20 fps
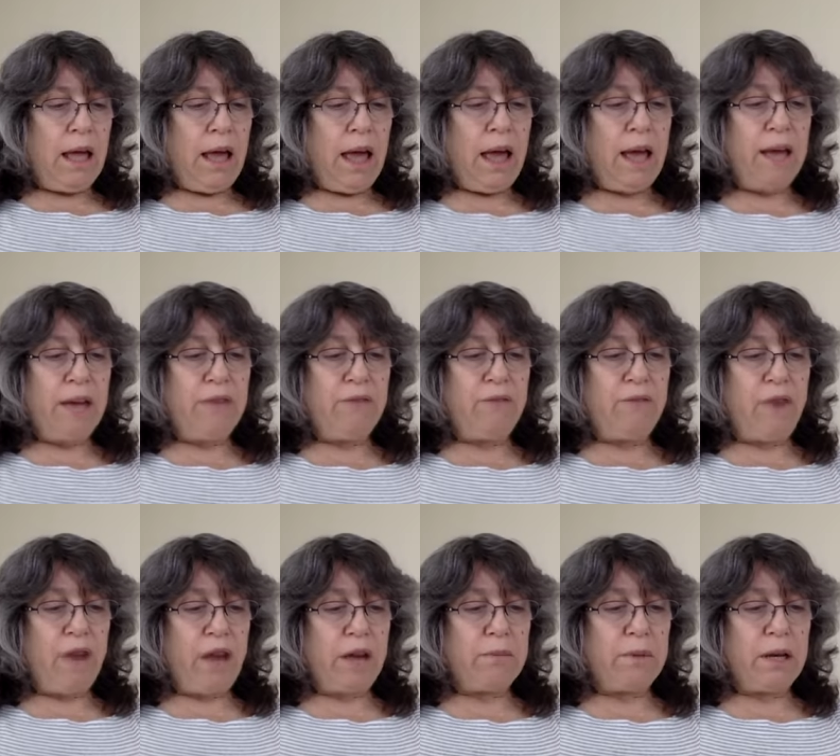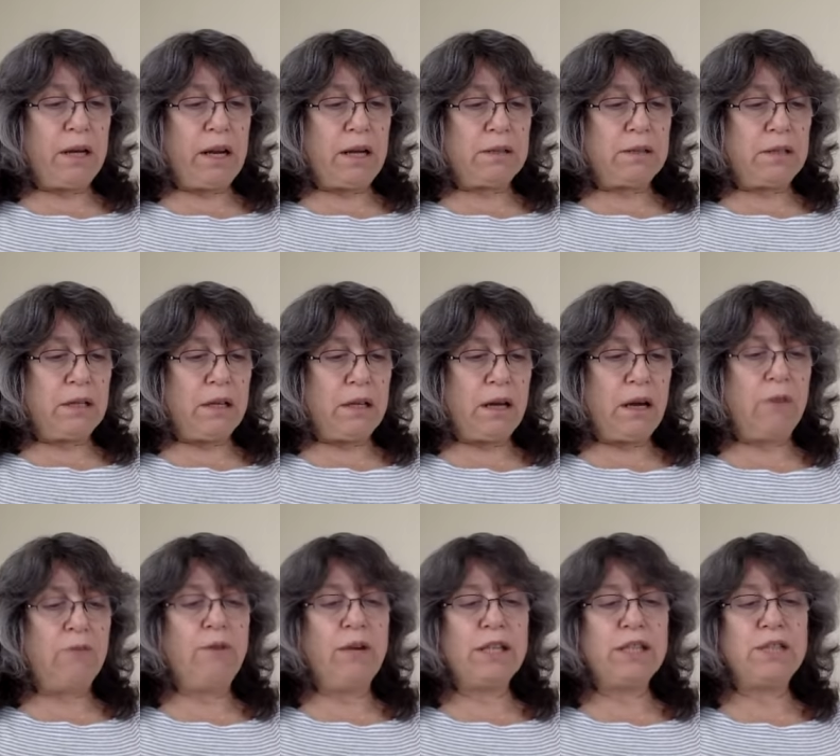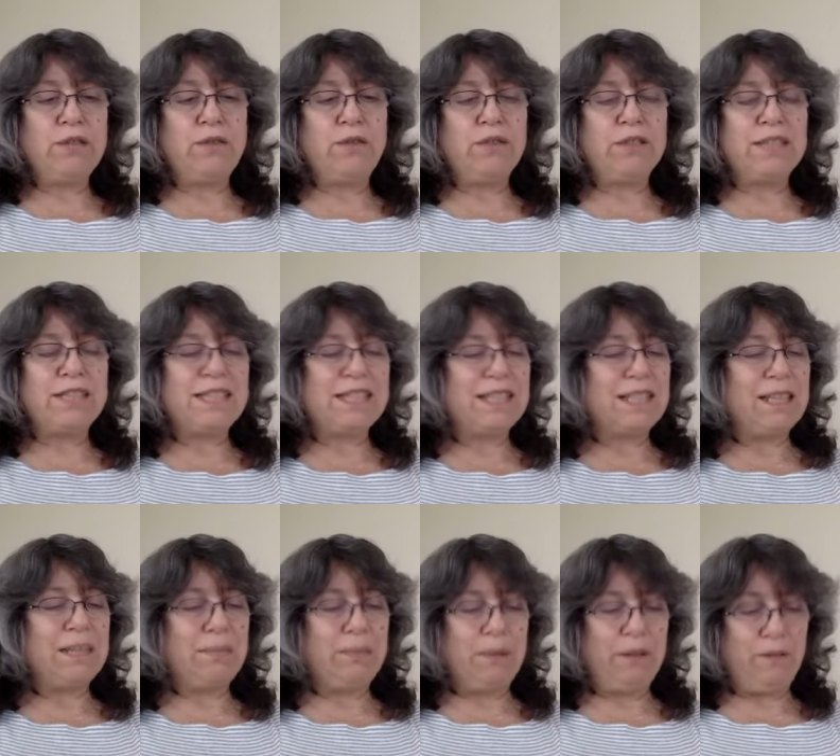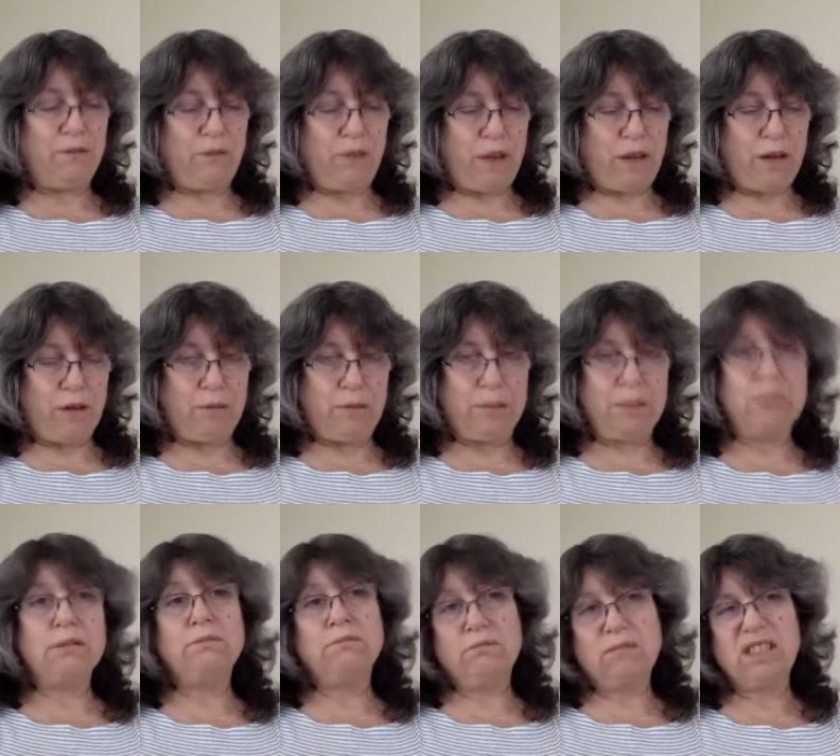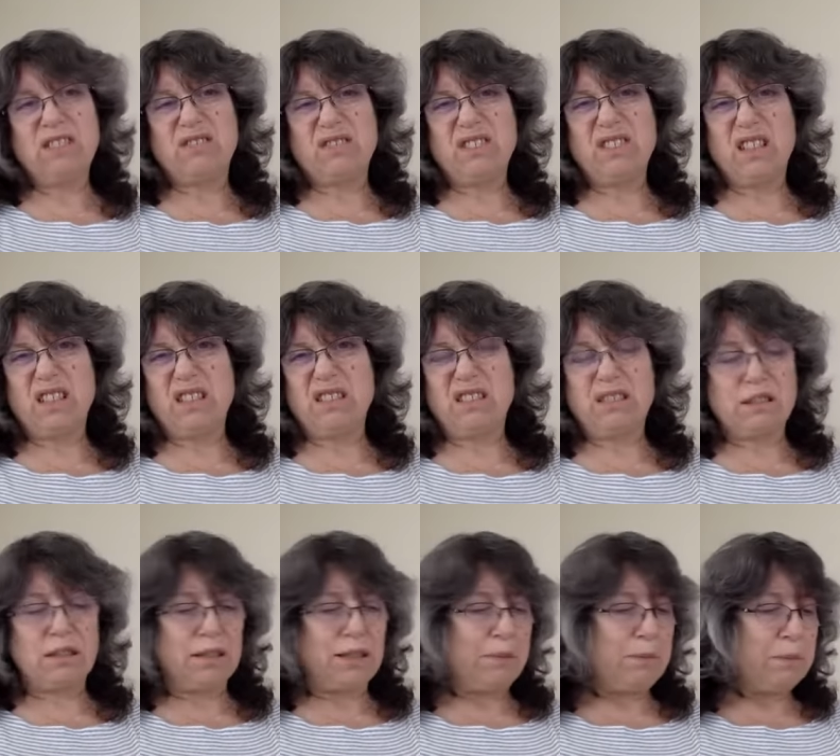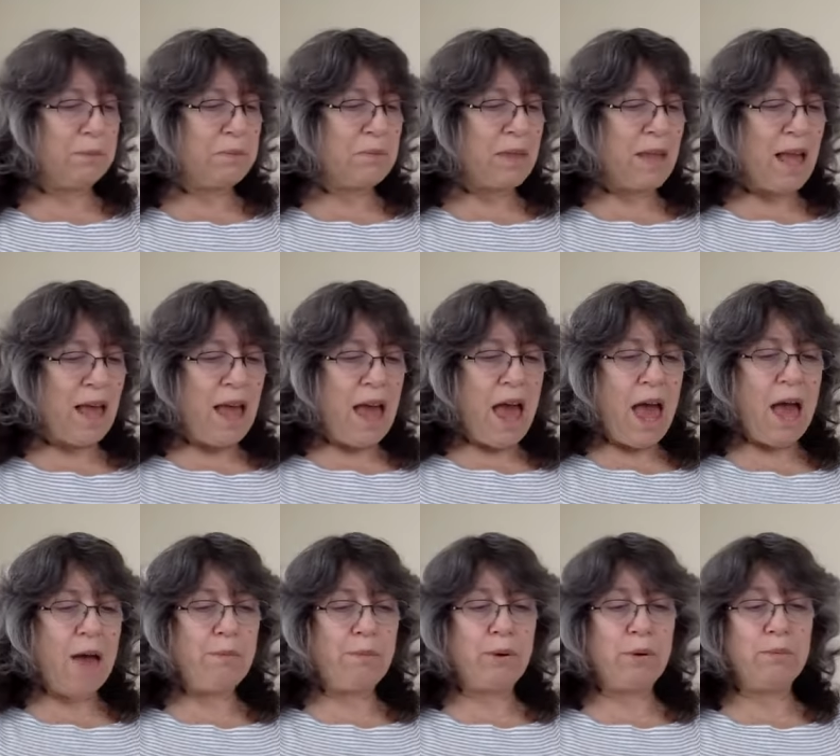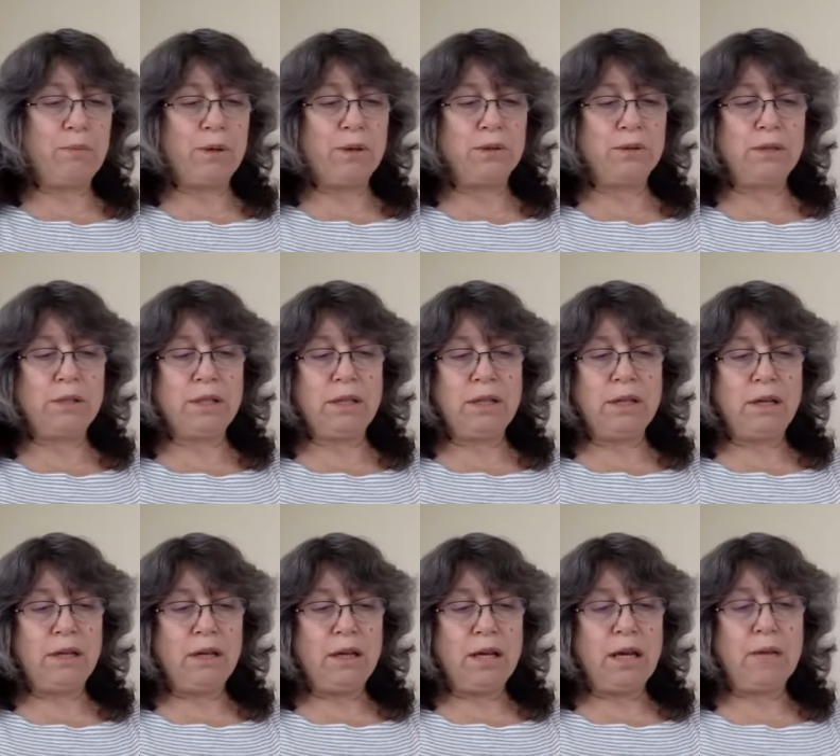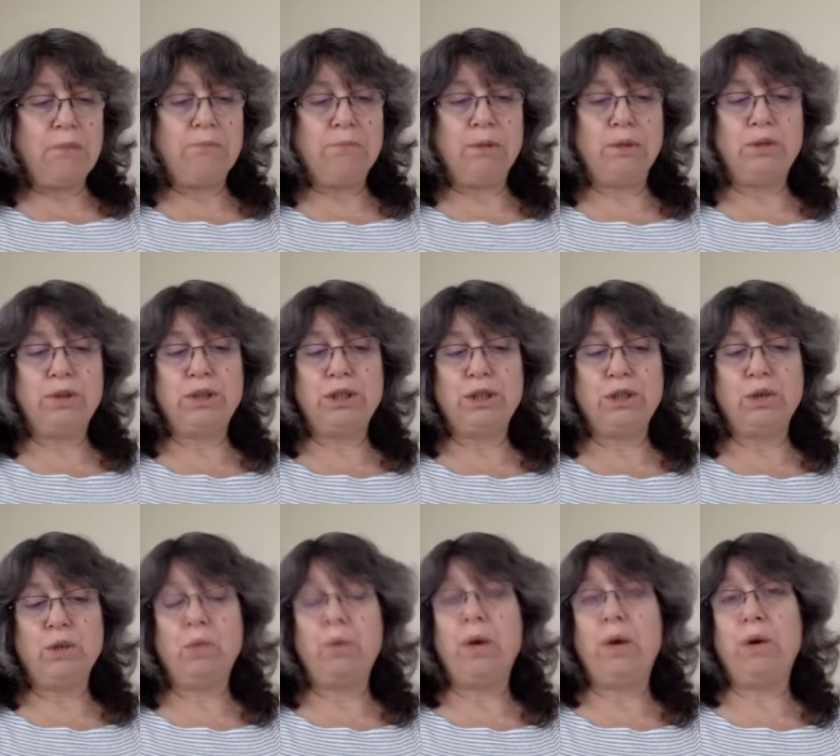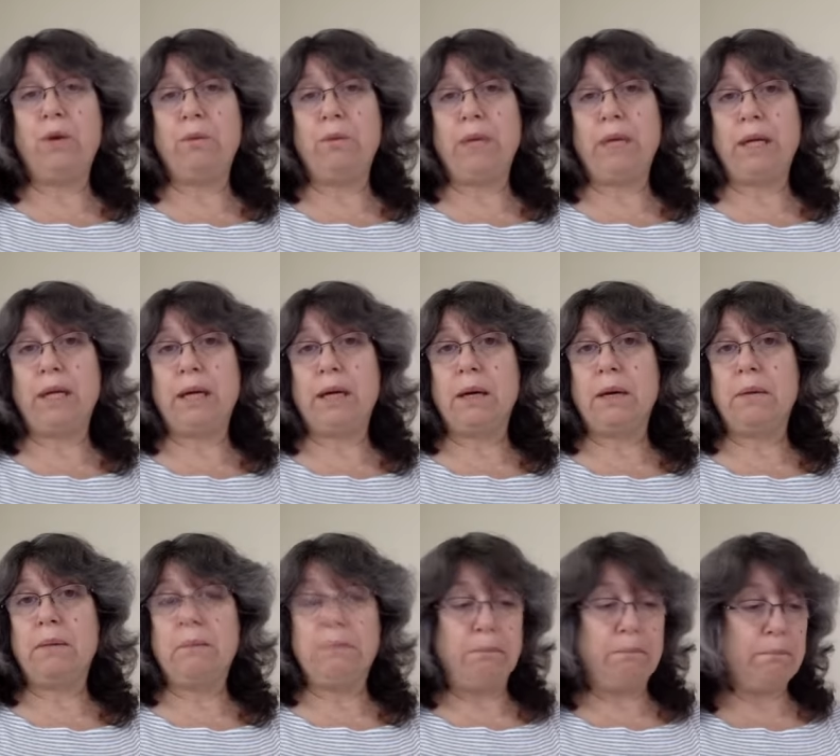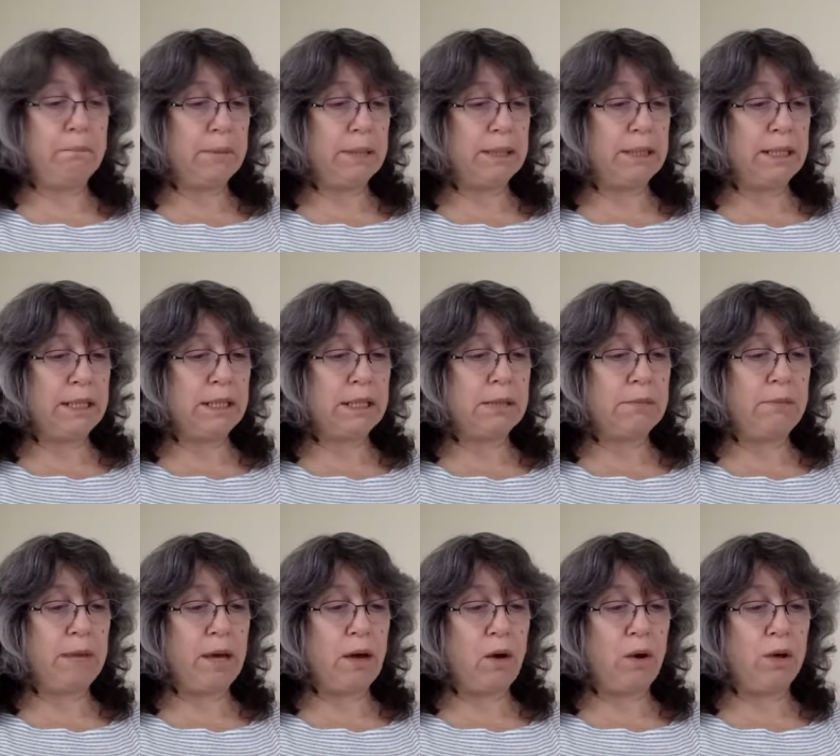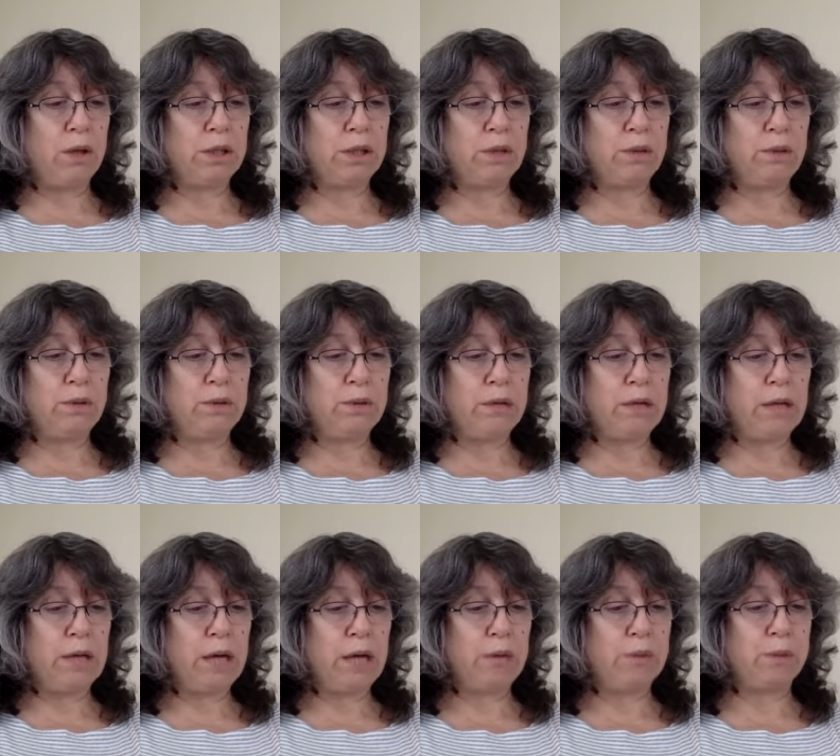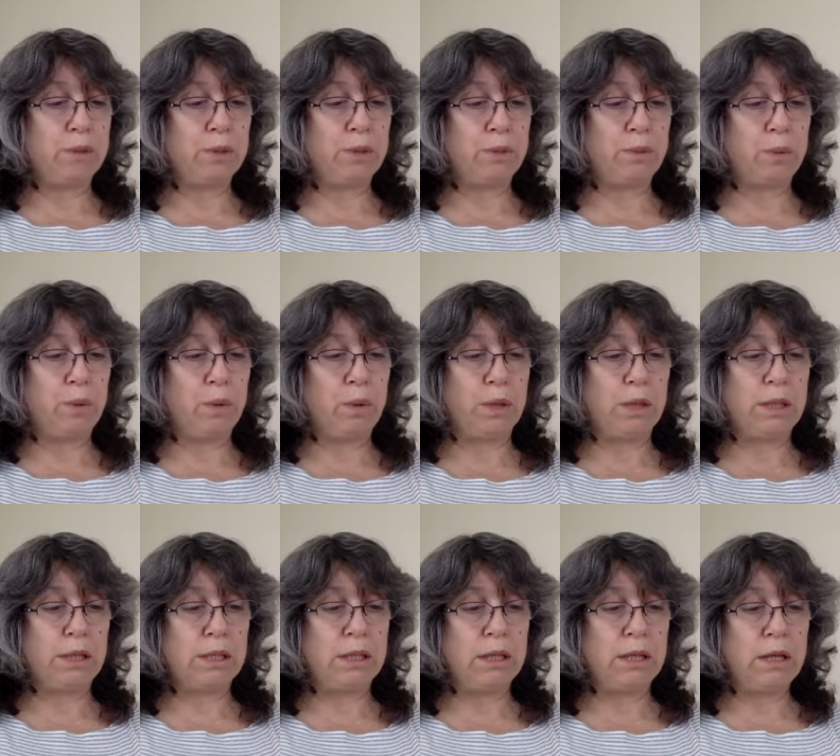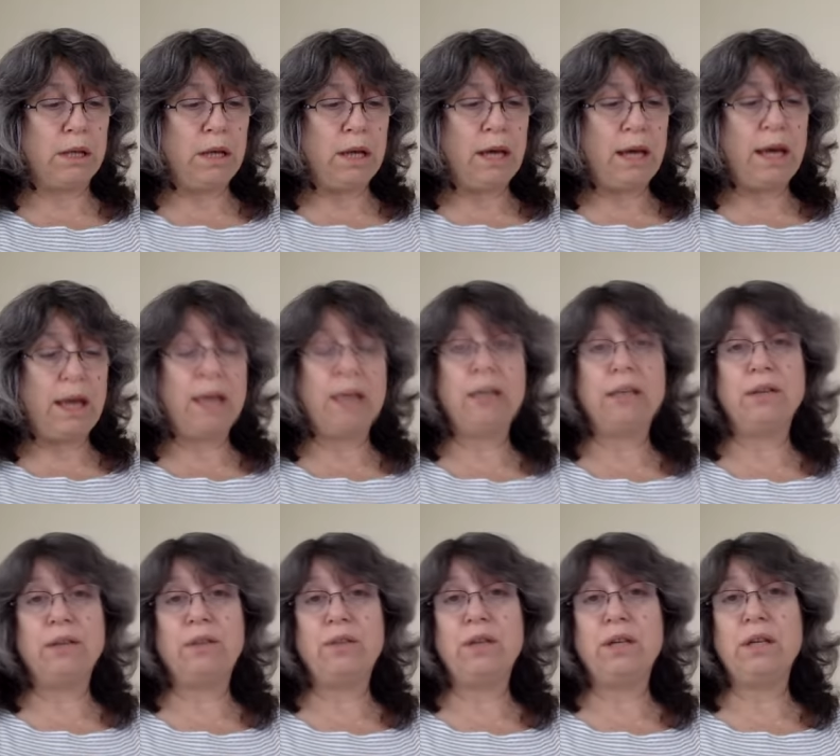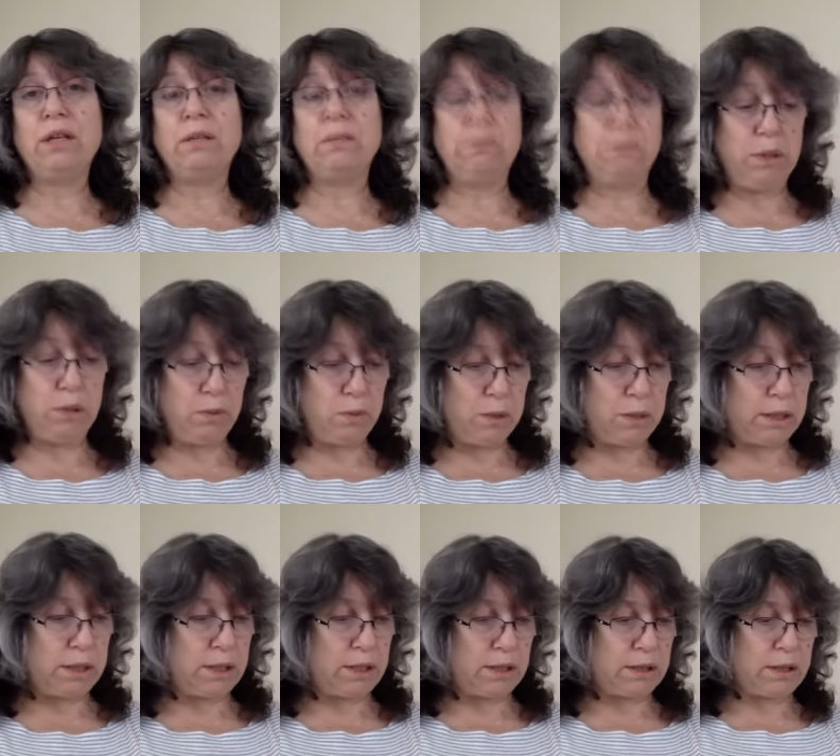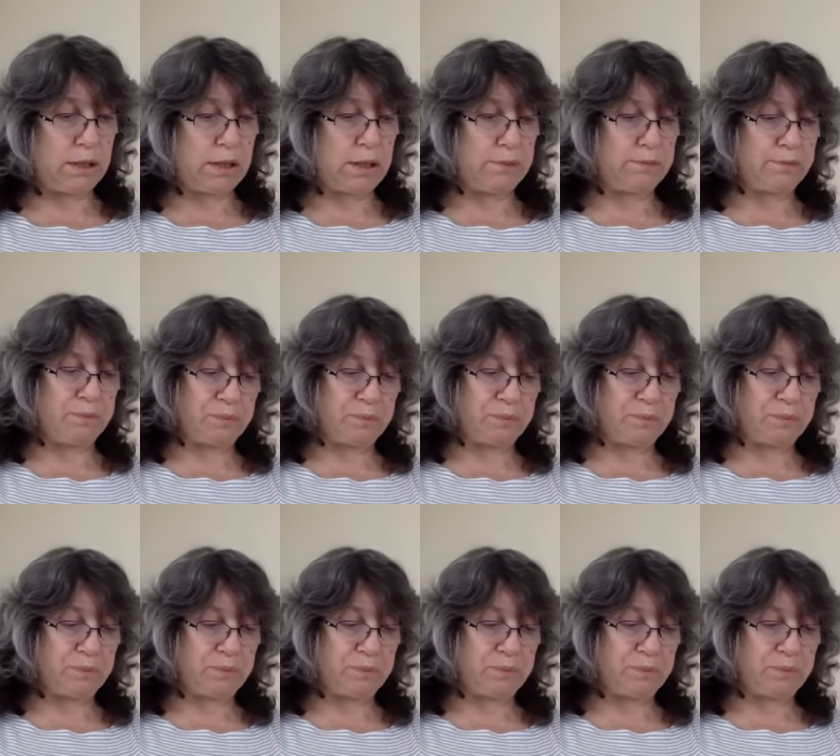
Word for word: an environment, a restful sleep environment, restful night's sleep, and promote emotional well being. Melissa may also help support a healthy immune system.